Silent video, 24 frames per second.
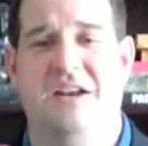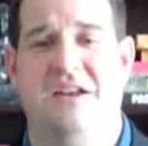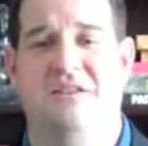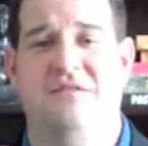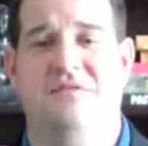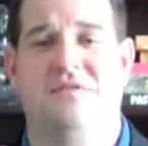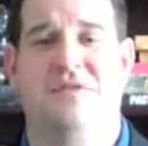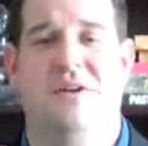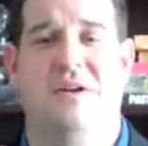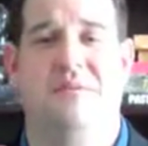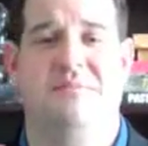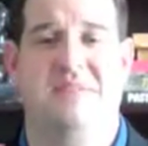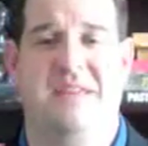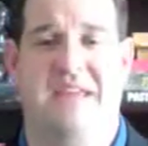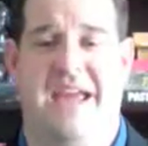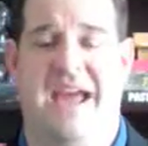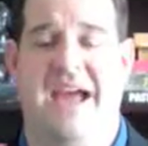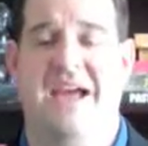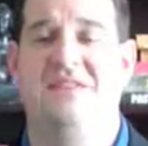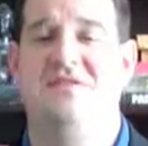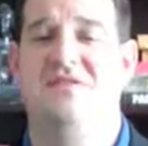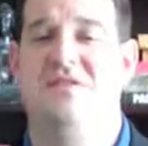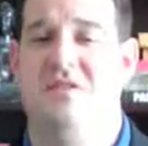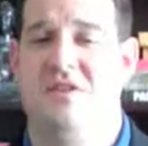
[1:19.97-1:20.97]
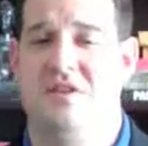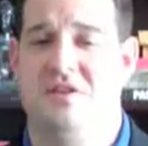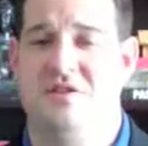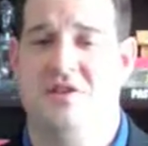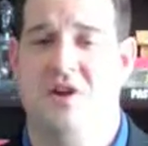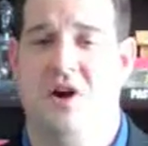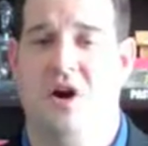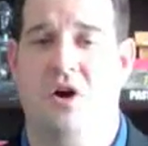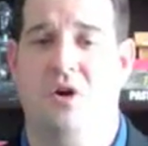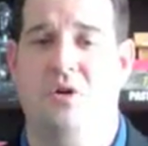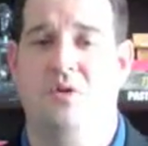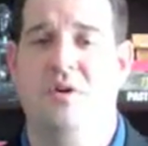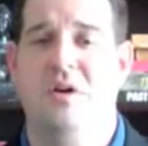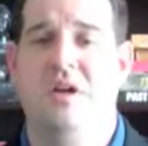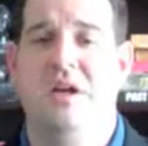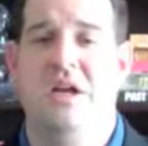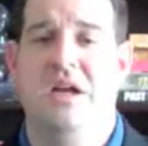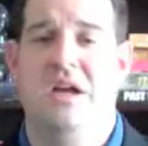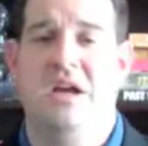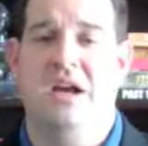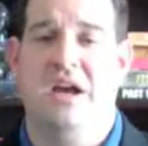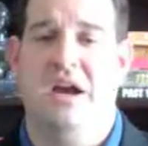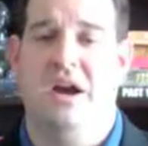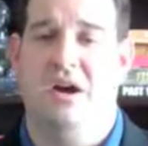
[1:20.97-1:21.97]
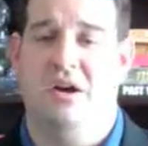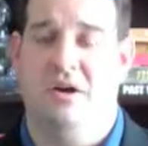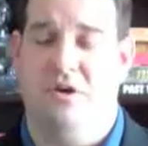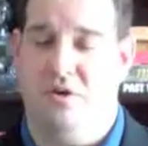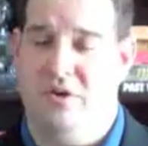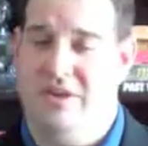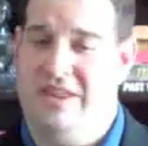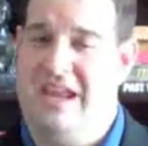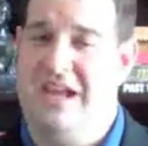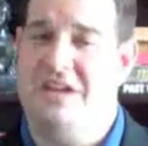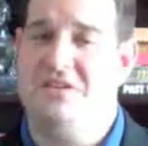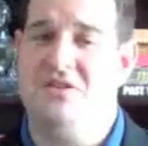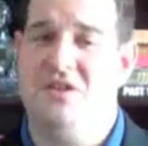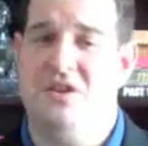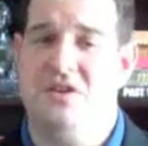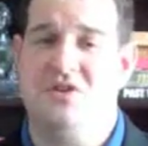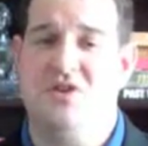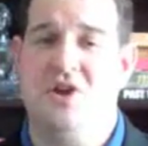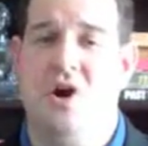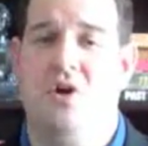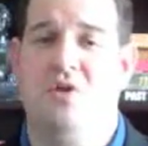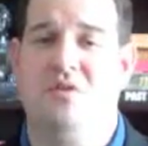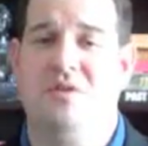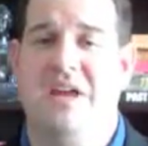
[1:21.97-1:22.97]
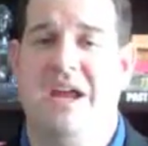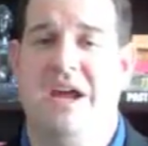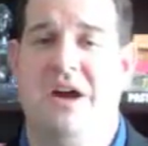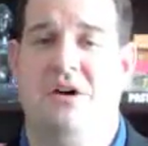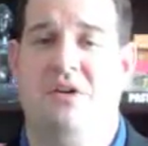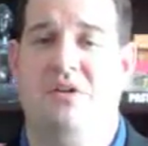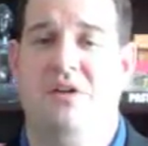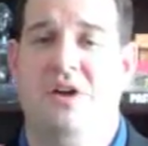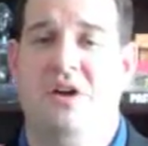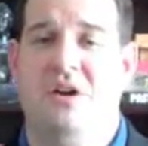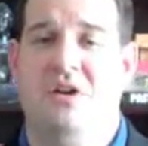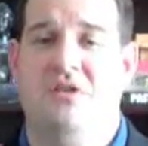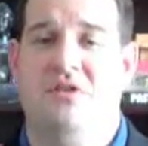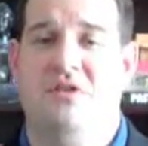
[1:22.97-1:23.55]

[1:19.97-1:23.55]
it from the end of the toe or the end of the toenail.